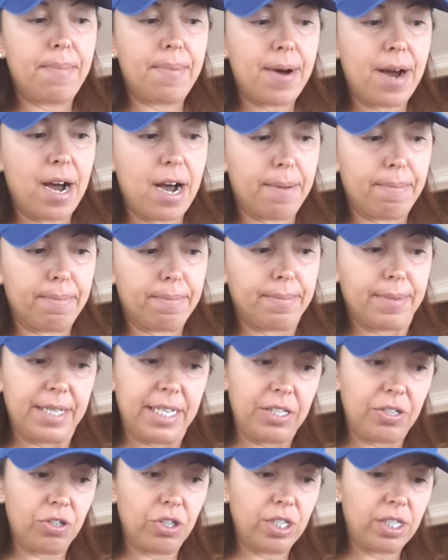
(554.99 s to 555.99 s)
But
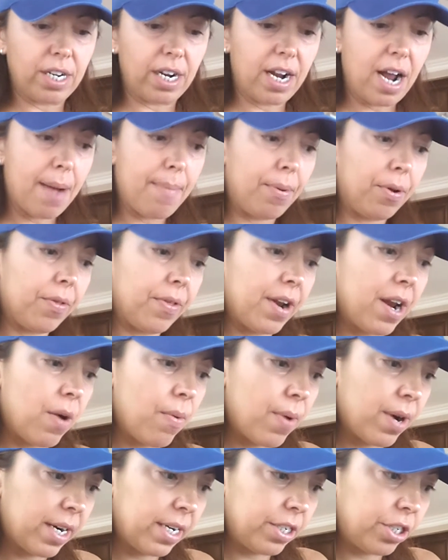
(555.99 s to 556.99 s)
these are just a couple that I
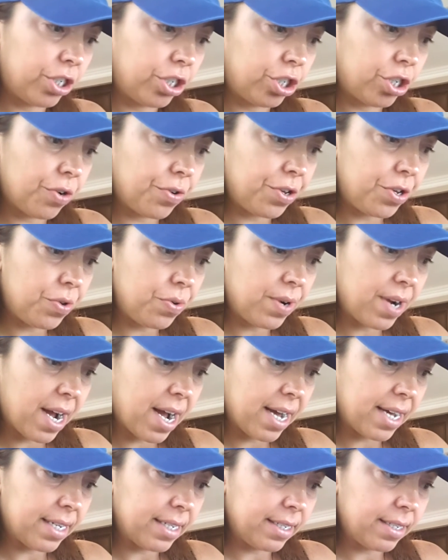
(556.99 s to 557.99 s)
wanted to show you
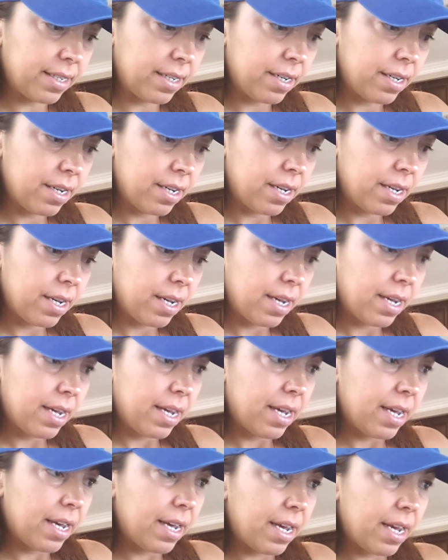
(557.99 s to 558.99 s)
guys
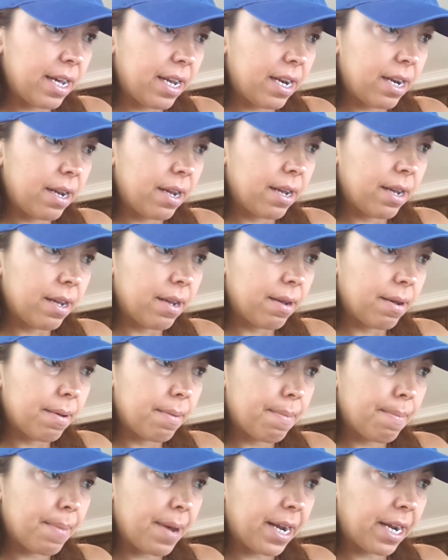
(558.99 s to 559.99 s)
in
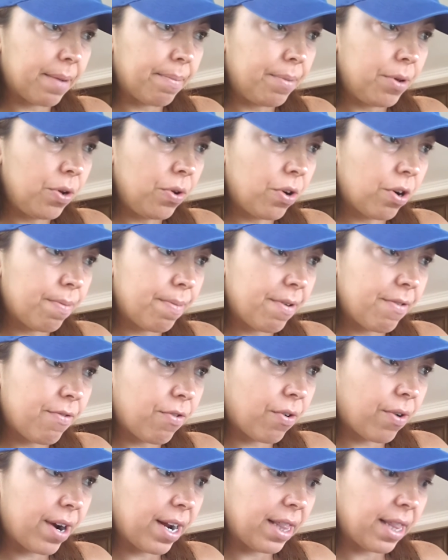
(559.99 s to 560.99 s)
my computer
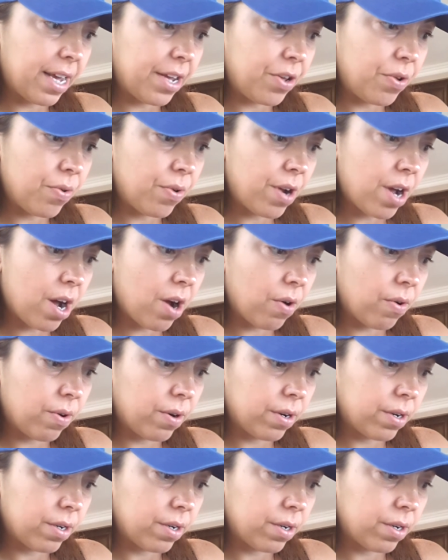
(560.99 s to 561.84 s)
before I let you go.